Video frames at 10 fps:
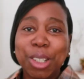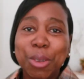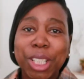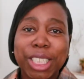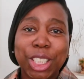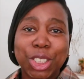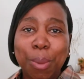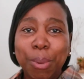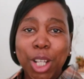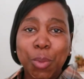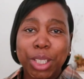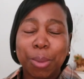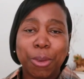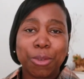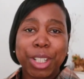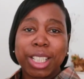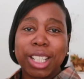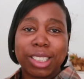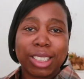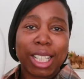So Oakley's actually blown one up
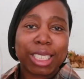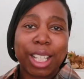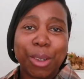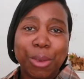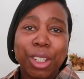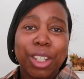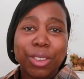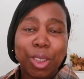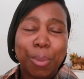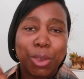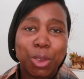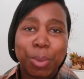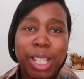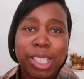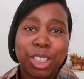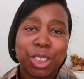already, so that's how the balloon is.